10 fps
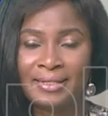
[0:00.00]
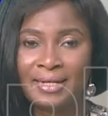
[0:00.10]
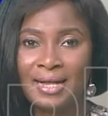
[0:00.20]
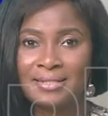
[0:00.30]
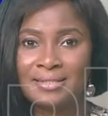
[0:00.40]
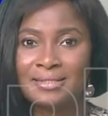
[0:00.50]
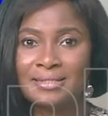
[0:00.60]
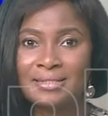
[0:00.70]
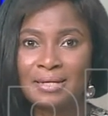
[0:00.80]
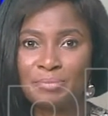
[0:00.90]
has
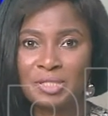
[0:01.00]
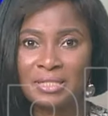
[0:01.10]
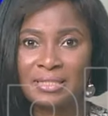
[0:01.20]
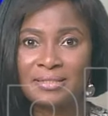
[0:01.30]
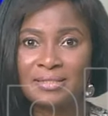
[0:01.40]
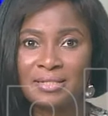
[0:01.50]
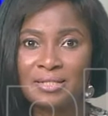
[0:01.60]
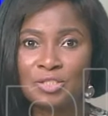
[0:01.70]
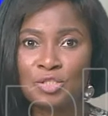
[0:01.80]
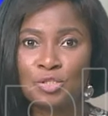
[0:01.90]
intercepted and
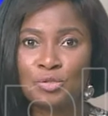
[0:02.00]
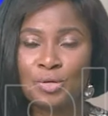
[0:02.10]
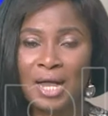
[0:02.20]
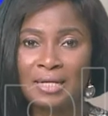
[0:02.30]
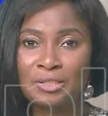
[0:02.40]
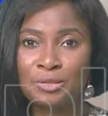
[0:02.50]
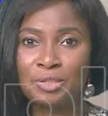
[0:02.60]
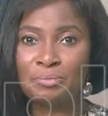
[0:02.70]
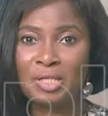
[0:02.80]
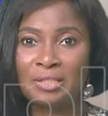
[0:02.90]
seized 200
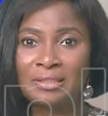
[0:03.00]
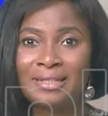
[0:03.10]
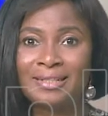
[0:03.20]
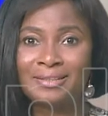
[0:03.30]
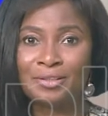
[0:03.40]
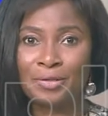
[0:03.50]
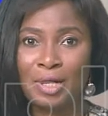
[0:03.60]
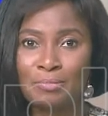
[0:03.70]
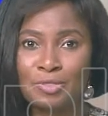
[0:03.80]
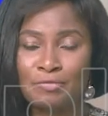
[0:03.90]
million
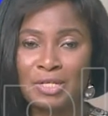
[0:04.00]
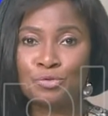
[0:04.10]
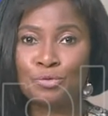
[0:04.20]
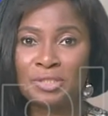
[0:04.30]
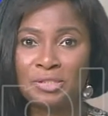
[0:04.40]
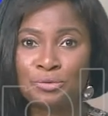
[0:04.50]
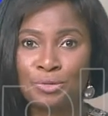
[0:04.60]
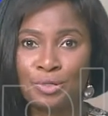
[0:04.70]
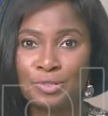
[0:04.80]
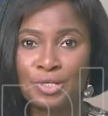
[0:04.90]
kilograms of assorted
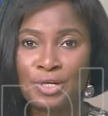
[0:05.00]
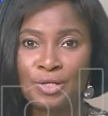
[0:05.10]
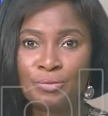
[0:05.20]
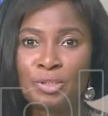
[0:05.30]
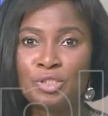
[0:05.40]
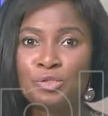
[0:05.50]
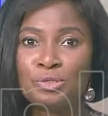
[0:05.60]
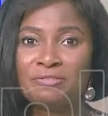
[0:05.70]
drugs with a street